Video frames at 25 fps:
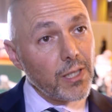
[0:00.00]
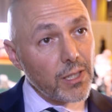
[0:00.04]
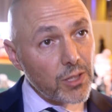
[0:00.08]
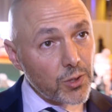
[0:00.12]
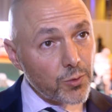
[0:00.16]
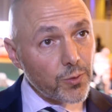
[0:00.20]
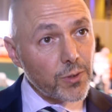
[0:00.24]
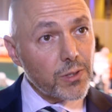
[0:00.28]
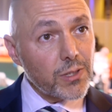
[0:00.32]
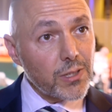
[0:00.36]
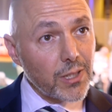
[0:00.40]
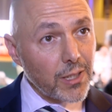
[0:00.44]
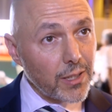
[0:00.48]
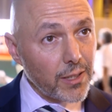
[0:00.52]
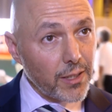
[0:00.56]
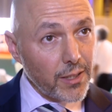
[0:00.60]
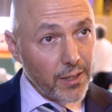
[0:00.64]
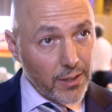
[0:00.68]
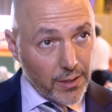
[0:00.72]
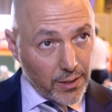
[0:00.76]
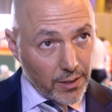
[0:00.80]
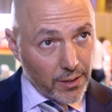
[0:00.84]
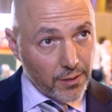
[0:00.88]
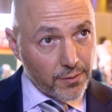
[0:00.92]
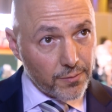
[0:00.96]

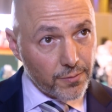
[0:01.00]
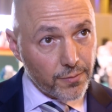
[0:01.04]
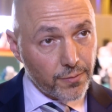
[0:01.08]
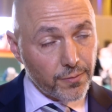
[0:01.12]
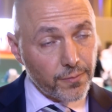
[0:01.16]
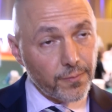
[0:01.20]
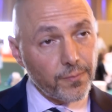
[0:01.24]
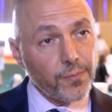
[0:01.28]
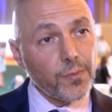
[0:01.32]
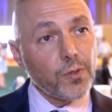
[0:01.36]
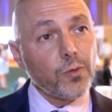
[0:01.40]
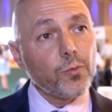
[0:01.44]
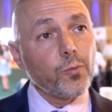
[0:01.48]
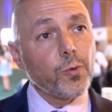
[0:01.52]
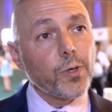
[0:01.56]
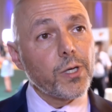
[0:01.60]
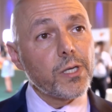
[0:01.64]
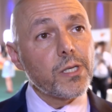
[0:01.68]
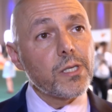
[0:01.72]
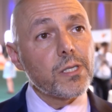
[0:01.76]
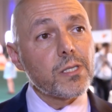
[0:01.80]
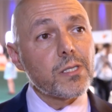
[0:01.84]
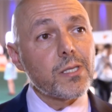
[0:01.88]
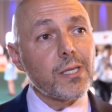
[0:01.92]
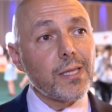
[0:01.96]
interestingly enough,
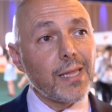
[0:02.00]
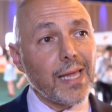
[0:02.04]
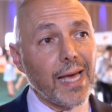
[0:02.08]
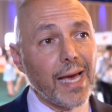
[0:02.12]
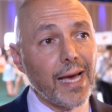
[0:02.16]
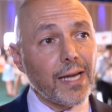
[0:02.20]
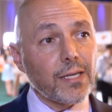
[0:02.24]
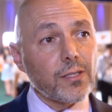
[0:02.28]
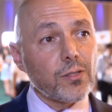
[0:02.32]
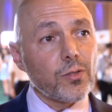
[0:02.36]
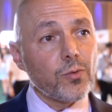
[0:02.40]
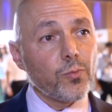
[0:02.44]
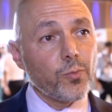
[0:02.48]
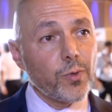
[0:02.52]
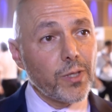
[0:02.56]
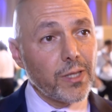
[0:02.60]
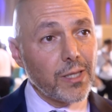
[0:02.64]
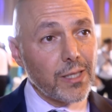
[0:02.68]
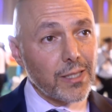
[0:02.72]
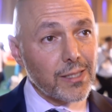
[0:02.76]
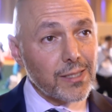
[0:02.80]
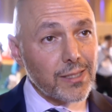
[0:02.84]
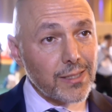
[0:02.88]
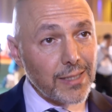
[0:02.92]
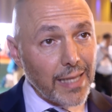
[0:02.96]
was that
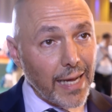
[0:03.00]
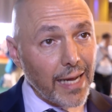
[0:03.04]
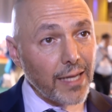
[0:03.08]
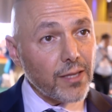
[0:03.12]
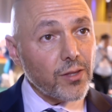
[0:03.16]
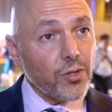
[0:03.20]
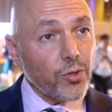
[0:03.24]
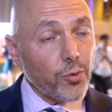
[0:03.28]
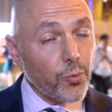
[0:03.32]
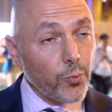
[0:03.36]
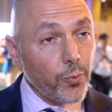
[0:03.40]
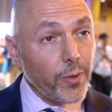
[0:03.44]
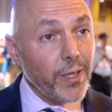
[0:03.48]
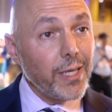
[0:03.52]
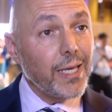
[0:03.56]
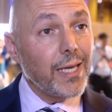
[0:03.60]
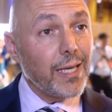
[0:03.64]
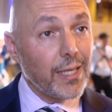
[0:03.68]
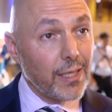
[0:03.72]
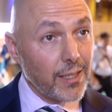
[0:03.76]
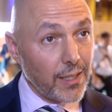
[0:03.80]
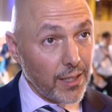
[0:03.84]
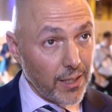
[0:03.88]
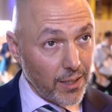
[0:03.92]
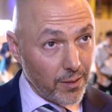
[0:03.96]
with the
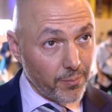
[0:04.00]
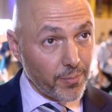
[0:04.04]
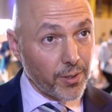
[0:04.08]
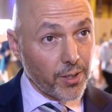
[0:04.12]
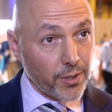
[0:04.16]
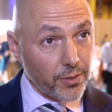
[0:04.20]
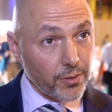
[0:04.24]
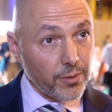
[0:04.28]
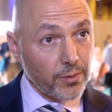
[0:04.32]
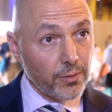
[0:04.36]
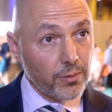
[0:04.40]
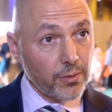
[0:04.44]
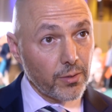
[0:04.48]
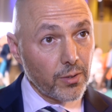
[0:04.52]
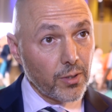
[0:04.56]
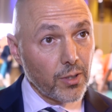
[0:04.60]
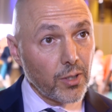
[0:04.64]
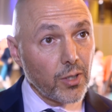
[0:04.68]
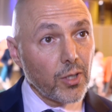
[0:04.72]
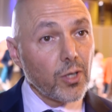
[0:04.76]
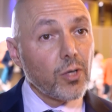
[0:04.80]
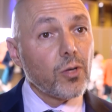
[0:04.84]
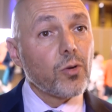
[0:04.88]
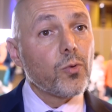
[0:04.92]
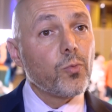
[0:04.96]
STAT3 inhibitor,
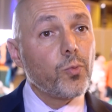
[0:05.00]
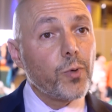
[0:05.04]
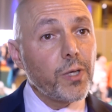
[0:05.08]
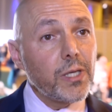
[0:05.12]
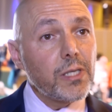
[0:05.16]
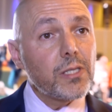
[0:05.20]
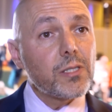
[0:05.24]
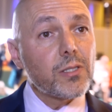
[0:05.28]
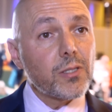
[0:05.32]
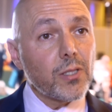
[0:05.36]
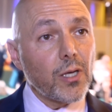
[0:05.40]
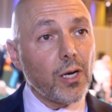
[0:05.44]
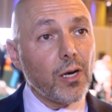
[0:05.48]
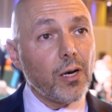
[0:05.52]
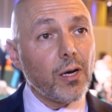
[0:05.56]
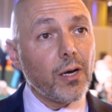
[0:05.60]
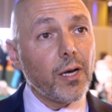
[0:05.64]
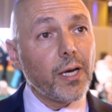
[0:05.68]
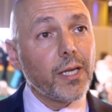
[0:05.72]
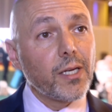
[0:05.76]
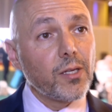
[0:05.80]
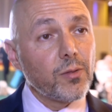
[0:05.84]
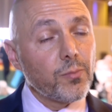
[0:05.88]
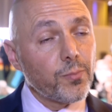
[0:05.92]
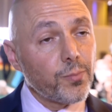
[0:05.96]
we saw
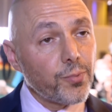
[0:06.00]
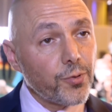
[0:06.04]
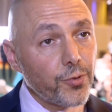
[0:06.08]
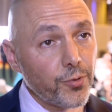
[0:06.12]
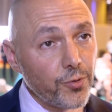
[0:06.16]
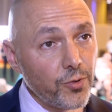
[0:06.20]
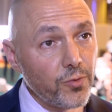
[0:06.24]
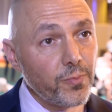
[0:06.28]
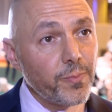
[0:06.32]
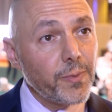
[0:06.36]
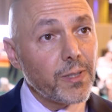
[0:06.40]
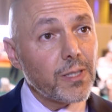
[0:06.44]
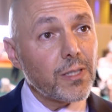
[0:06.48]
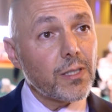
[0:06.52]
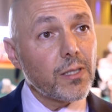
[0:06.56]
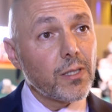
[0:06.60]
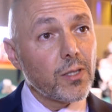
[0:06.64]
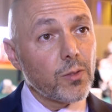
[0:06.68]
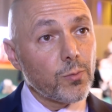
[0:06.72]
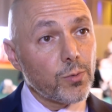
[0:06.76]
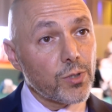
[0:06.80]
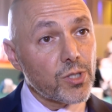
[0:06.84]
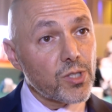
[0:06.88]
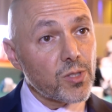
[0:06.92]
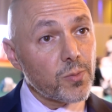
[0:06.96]
an improvement
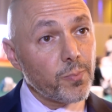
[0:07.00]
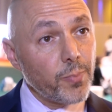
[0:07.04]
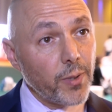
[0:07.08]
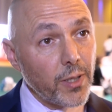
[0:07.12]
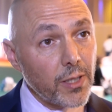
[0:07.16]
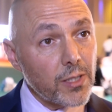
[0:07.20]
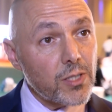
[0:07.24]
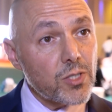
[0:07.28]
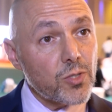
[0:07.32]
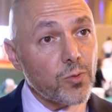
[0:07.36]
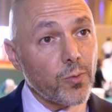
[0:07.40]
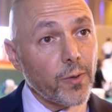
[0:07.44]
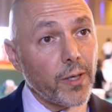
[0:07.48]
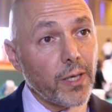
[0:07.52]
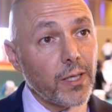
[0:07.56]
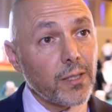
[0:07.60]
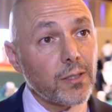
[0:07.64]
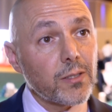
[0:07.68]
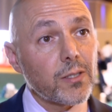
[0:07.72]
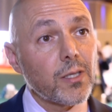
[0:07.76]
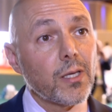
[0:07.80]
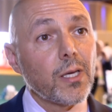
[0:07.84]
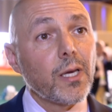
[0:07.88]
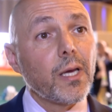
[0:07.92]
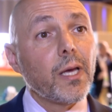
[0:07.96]
in the response
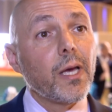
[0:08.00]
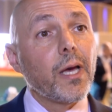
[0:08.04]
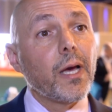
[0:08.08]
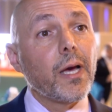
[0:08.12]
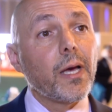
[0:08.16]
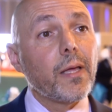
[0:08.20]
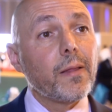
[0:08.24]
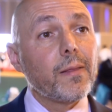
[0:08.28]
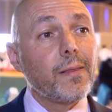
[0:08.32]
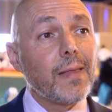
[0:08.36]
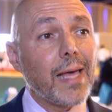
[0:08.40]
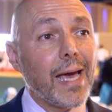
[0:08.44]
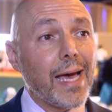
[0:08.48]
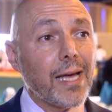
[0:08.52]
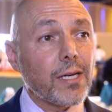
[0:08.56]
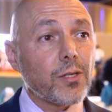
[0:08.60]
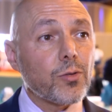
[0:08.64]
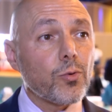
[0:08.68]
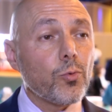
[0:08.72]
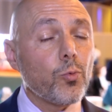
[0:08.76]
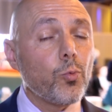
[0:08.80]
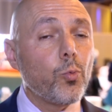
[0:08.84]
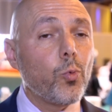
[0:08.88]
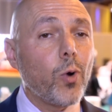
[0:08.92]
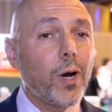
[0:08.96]
rate
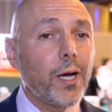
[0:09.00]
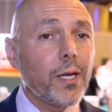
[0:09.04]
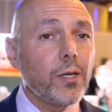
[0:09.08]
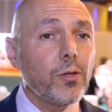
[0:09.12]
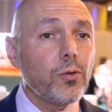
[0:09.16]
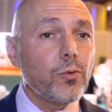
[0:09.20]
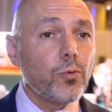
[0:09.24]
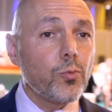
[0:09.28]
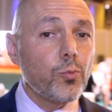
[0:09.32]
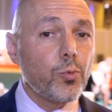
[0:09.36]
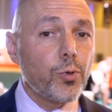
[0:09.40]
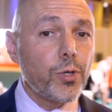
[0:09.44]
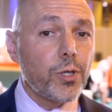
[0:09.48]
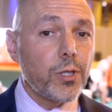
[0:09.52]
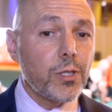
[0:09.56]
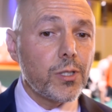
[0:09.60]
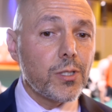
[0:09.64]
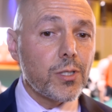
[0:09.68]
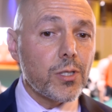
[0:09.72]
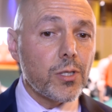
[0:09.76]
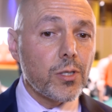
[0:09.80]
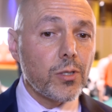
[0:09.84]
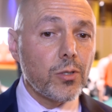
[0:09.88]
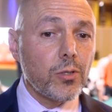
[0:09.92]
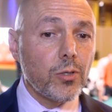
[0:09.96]
that one
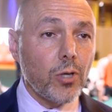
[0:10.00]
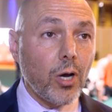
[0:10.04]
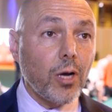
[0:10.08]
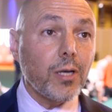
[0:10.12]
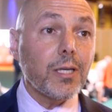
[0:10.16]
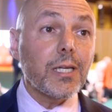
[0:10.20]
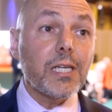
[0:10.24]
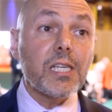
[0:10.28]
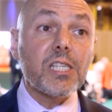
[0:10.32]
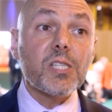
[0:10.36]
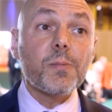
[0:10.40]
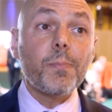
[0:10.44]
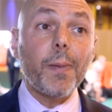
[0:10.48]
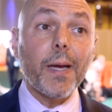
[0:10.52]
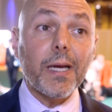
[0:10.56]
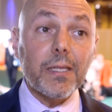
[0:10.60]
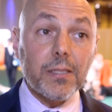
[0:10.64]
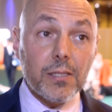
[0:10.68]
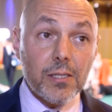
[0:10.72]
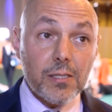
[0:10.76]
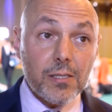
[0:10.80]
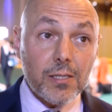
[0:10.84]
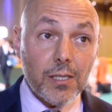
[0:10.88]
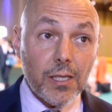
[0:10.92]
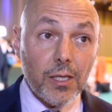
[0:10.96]
would not
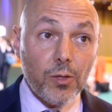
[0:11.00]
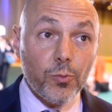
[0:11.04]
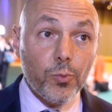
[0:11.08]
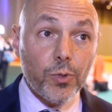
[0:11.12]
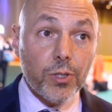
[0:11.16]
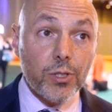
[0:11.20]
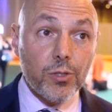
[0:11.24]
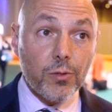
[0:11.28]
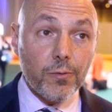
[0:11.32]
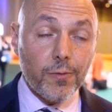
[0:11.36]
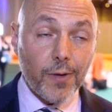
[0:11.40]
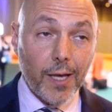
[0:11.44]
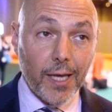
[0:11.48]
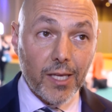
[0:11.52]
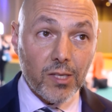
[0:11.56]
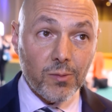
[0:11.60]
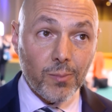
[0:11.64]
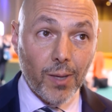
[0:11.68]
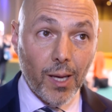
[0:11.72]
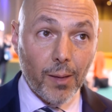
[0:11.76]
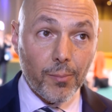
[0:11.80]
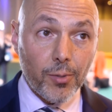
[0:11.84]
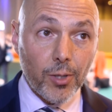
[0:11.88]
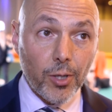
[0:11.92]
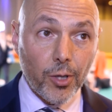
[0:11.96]
expect to see with
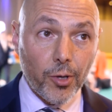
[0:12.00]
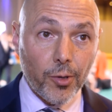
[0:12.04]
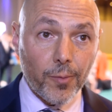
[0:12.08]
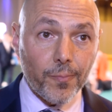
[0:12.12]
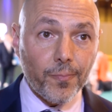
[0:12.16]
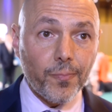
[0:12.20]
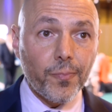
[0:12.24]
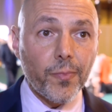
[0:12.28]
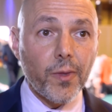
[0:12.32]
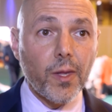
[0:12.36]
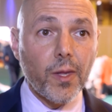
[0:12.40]
durvalumab alone.